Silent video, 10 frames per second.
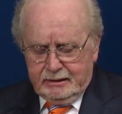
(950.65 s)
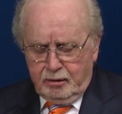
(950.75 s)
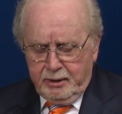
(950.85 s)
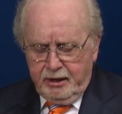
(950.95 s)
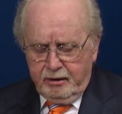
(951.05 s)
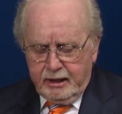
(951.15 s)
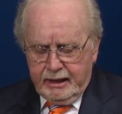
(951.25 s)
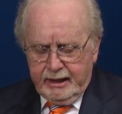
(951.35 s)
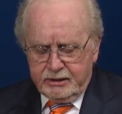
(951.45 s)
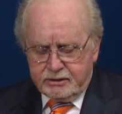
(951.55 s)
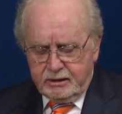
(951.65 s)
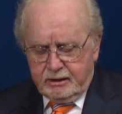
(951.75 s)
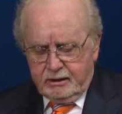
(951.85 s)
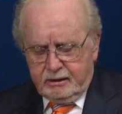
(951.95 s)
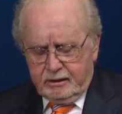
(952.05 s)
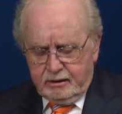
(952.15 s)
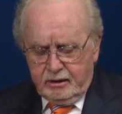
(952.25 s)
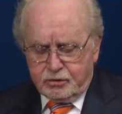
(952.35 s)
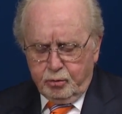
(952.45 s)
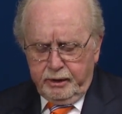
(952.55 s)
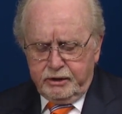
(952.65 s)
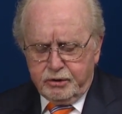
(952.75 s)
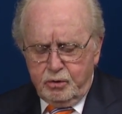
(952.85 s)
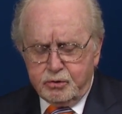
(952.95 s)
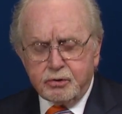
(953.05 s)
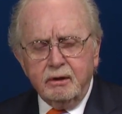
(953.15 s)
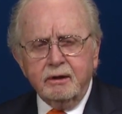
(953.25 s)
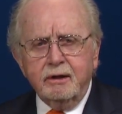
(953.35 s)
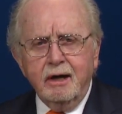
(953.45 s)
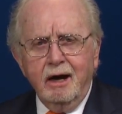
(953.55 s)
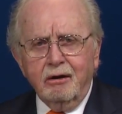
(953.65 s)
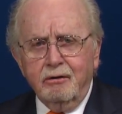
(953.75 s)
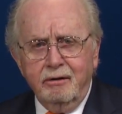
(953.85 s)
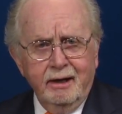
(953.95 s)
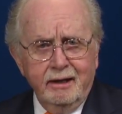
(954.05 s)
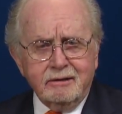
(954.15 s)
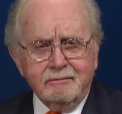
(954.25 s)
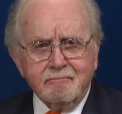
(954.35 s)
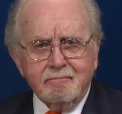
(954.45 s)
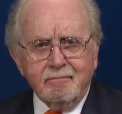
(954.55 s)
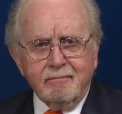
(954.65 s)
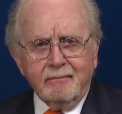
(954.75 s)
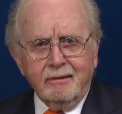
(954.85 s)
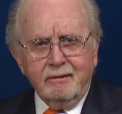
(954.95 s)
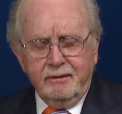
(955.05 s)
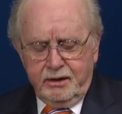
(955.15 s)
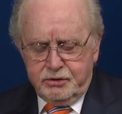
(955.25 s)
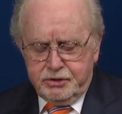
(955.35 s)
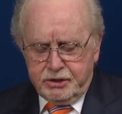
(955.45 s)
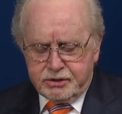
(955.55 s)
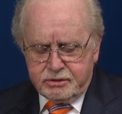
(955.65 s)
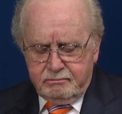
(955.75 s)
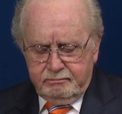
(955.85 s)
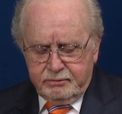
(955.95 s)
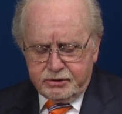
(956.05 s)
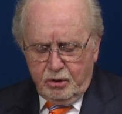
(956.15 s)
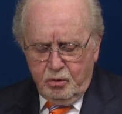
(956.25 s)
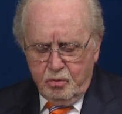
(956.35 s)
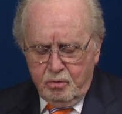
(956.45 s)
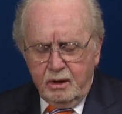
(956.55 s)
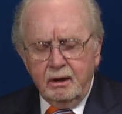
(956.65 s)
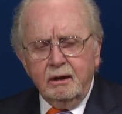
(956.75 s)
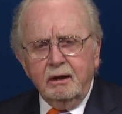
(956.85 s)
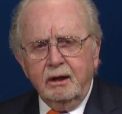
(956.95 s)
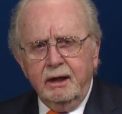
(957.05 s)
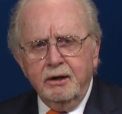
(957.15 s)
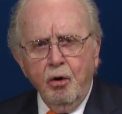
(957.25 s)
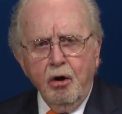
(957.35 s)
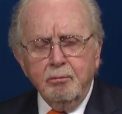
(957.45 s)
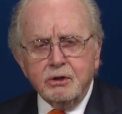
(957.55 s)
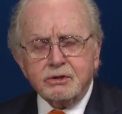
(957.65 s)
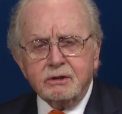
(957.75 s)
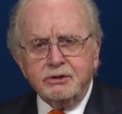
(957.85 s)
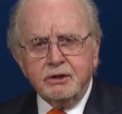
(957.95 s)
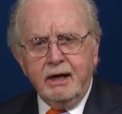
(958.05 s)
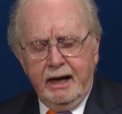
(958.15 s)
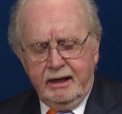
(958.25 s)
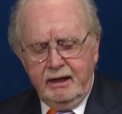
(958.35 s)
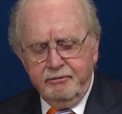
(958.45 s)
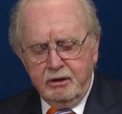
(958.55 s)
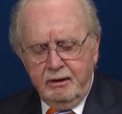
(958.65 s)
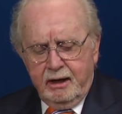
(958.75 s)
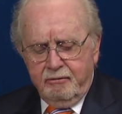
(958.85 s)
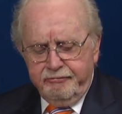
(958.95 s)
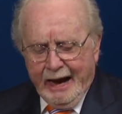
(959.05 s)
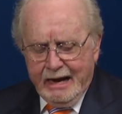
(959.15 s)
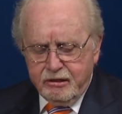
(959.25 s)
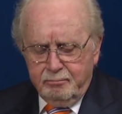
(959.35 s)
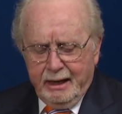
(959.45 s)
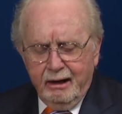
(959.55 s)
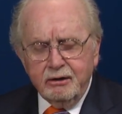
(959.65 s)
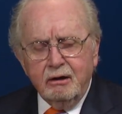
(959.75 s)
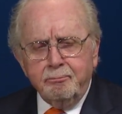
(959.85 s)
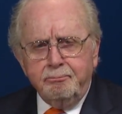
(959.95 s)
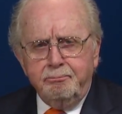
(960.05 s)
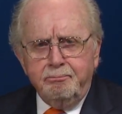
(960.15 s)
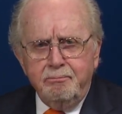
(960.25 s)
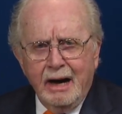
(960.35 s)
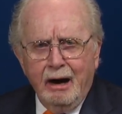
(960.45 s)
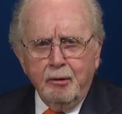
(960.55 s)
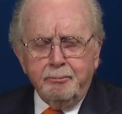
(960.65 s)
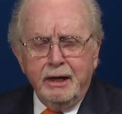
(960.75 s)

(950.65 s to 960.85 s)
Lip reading: America has a $22 trillion debt that is just so enormous that you can't even fathom how a